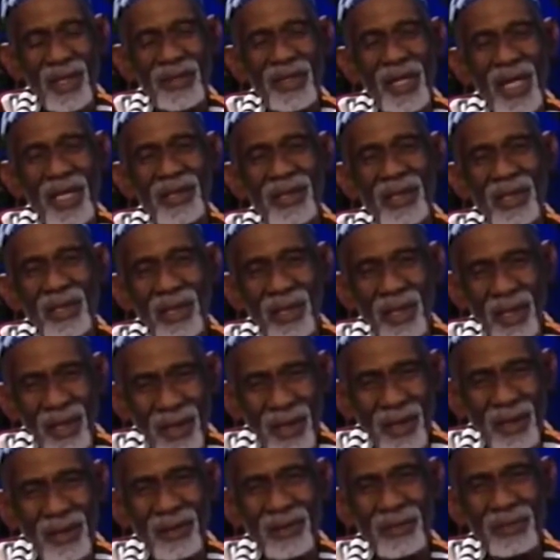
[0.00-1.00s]
that the
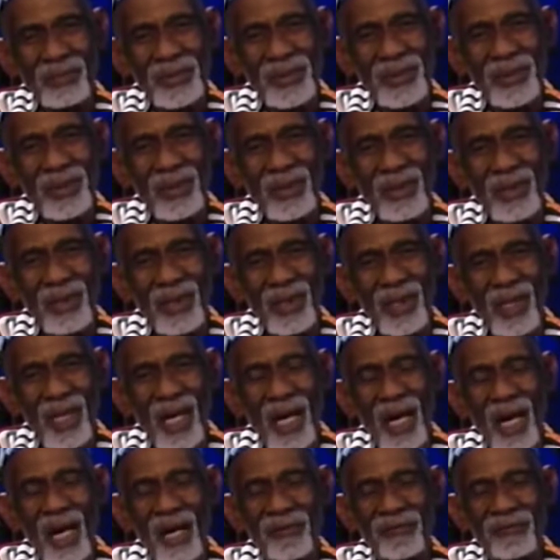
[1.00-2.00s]
herbs
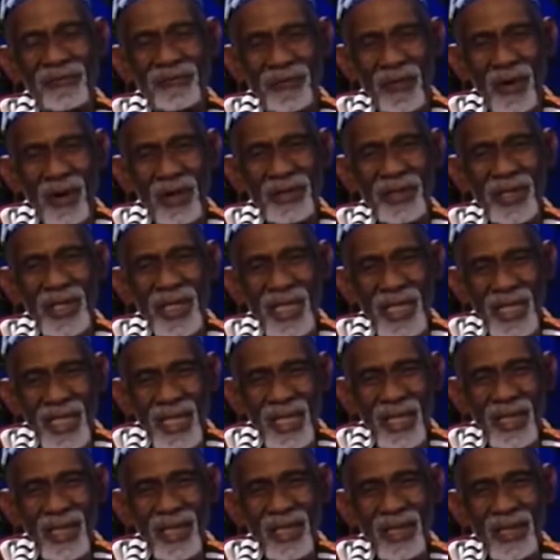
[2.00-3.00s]
are for the
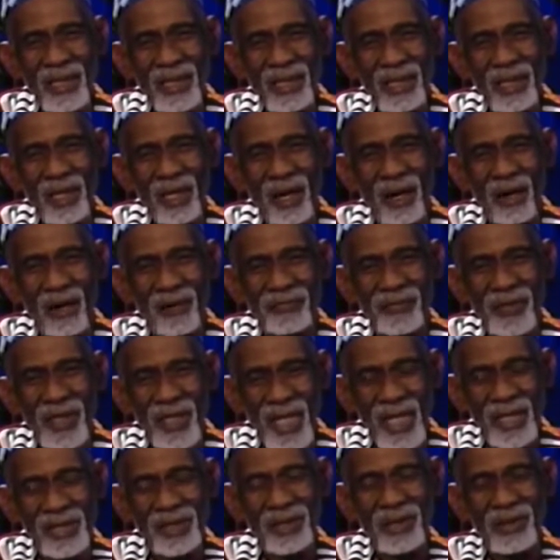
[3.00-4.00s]
healing of the
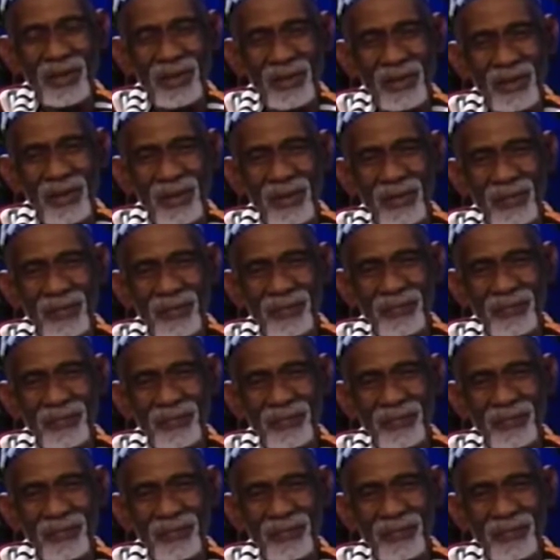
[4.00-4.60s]
nations.